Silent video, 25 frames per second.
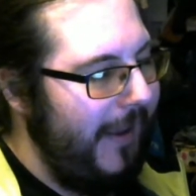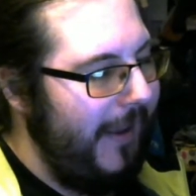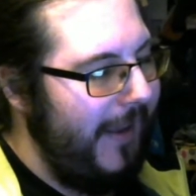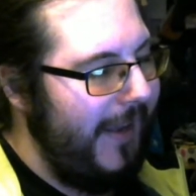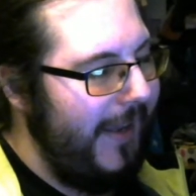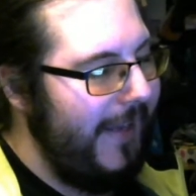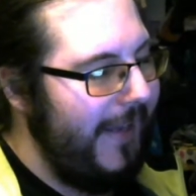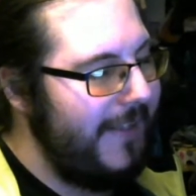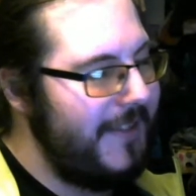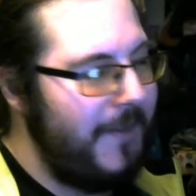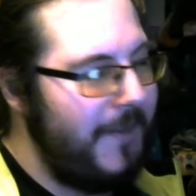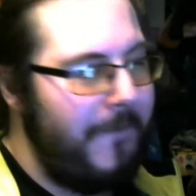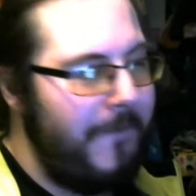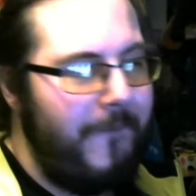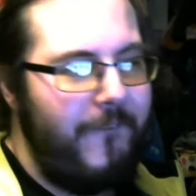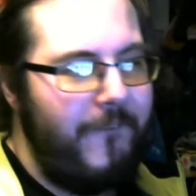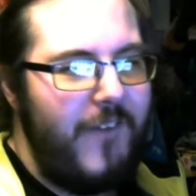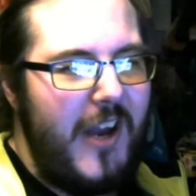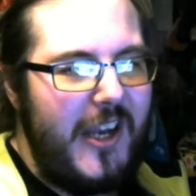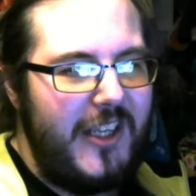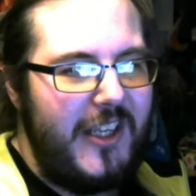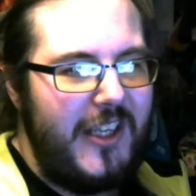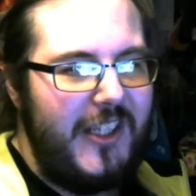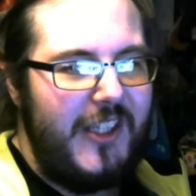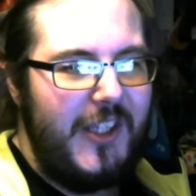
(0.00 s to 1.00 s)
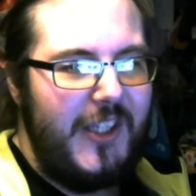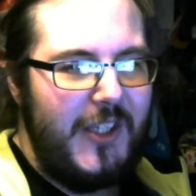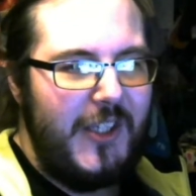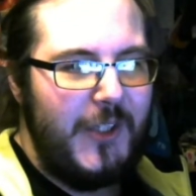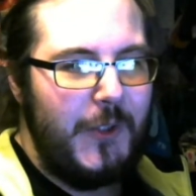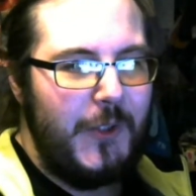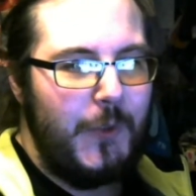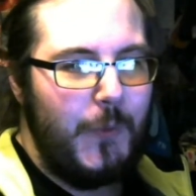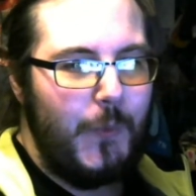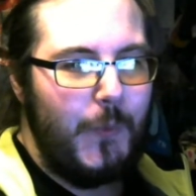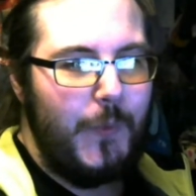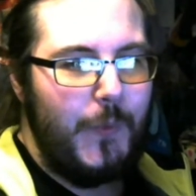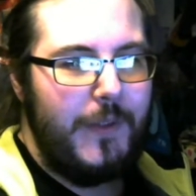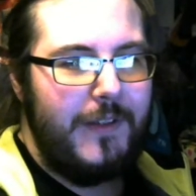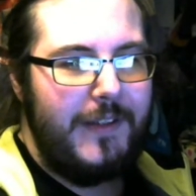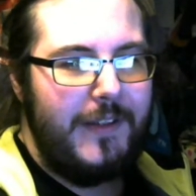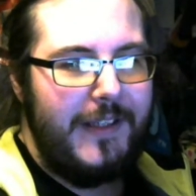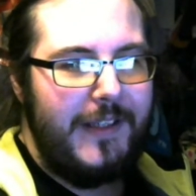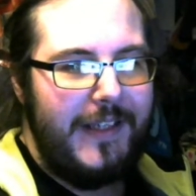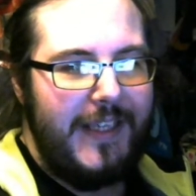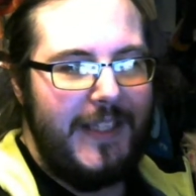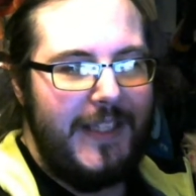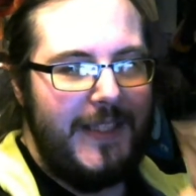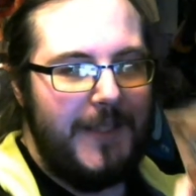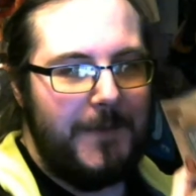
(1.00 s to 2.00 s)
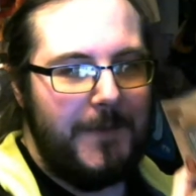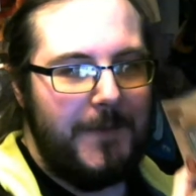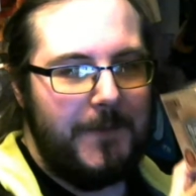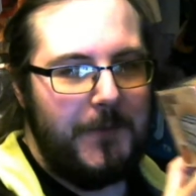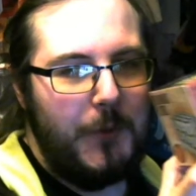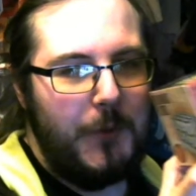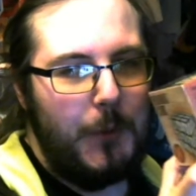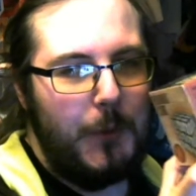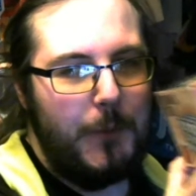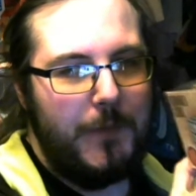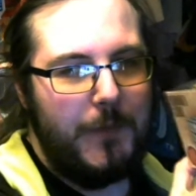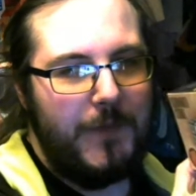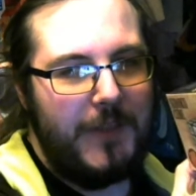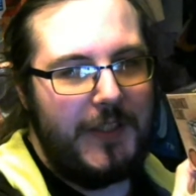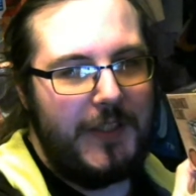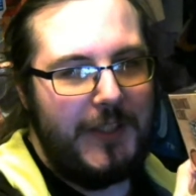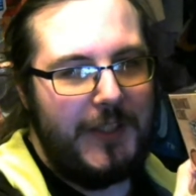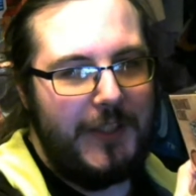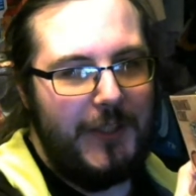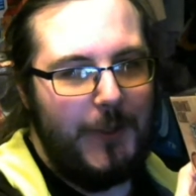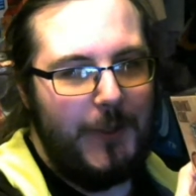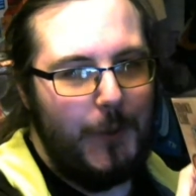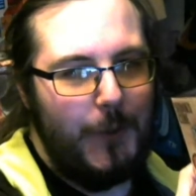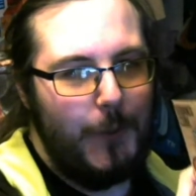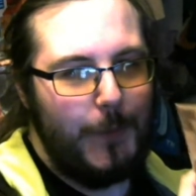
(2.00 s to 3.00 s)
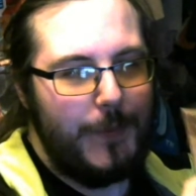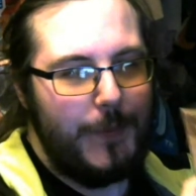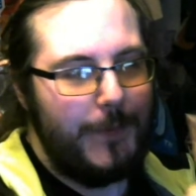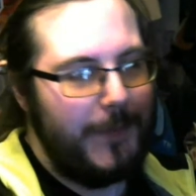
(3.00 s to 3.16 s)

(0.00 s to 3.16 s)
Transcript: it's a fuck you in the form of a cube,